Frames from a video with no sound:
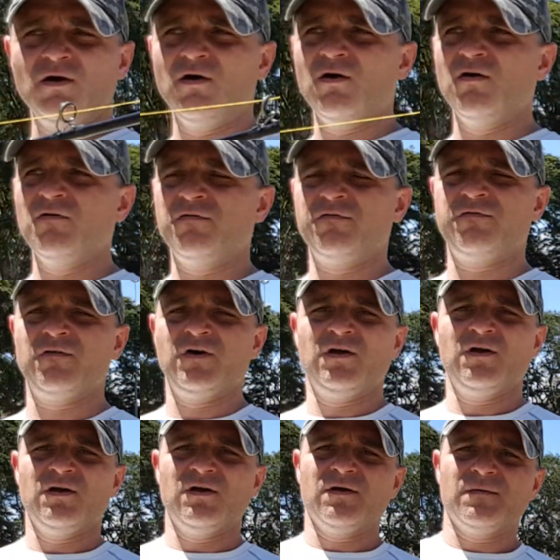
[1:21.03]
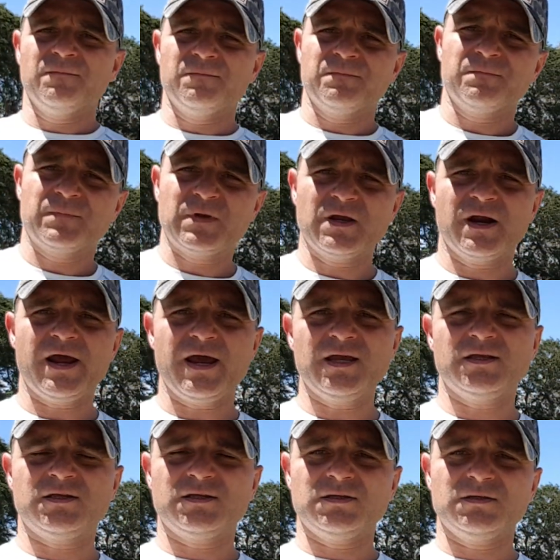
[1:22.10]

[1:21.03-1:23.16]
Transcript: of great,